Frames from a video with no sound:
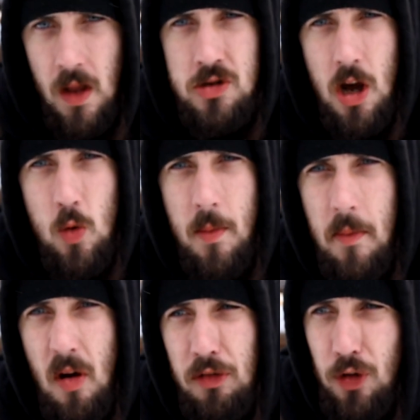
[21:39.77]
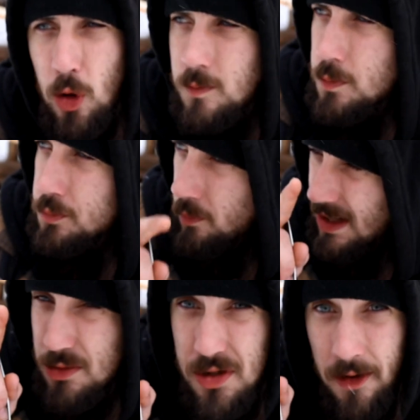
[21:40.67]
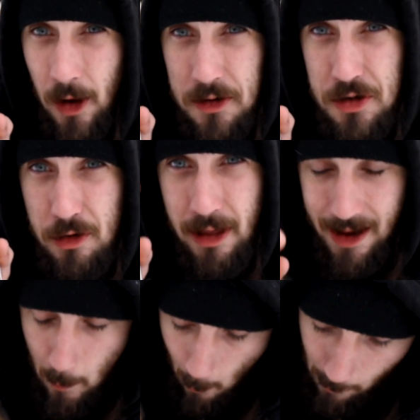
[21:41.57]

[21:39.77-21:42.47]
Talk with my mouth full. I was taught not to do that.